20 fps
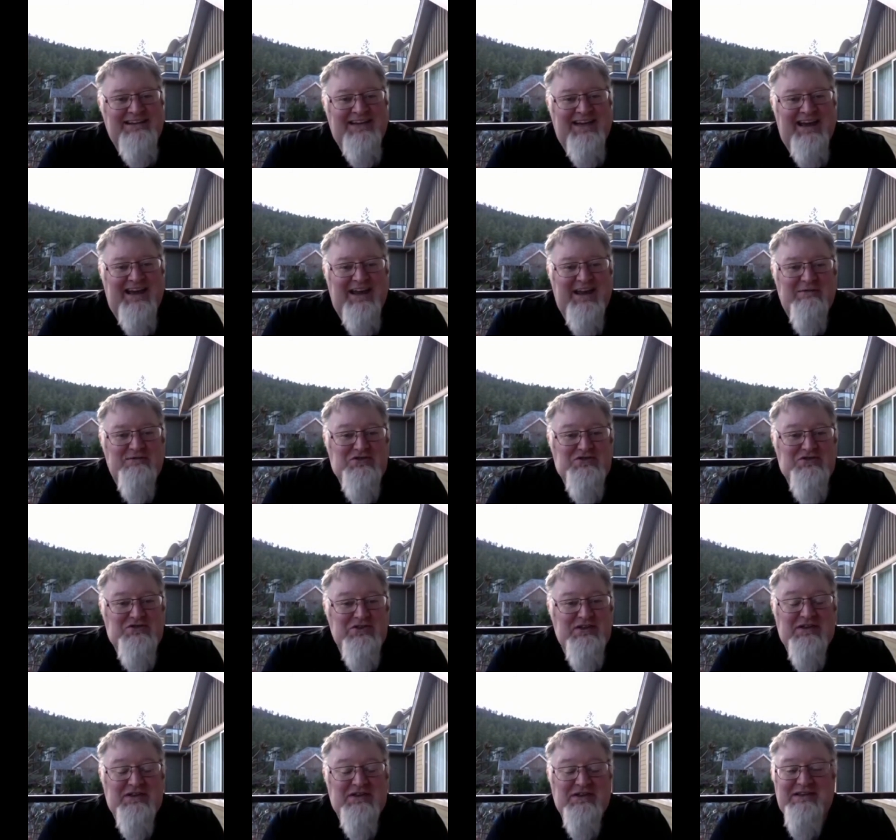and I'm sure
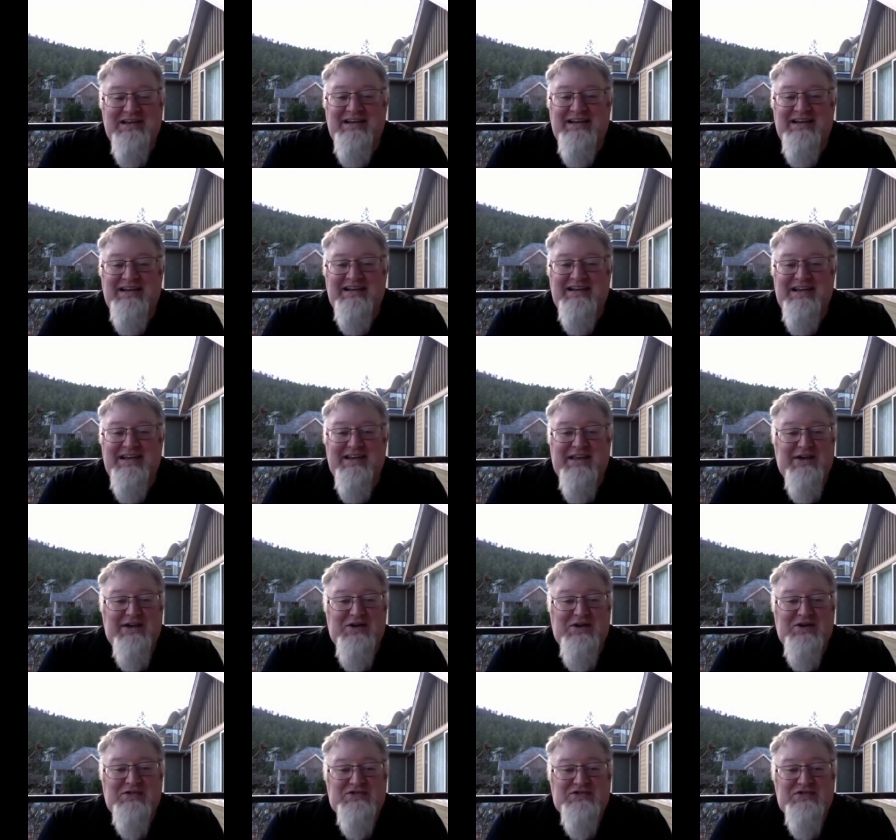that uh, in that
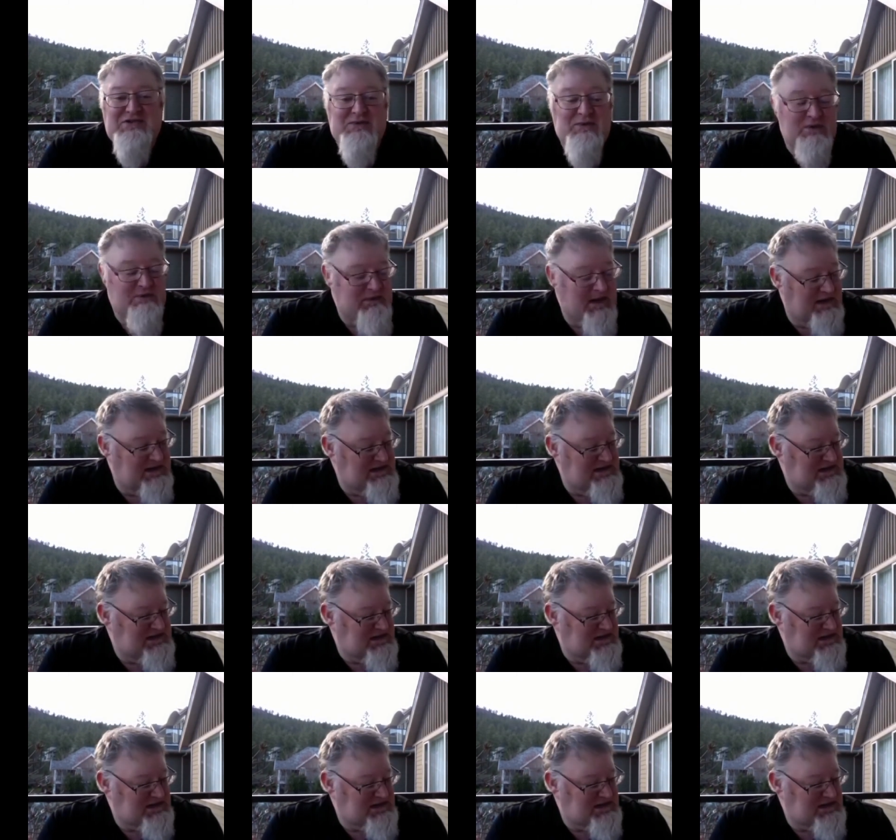culture there were many sick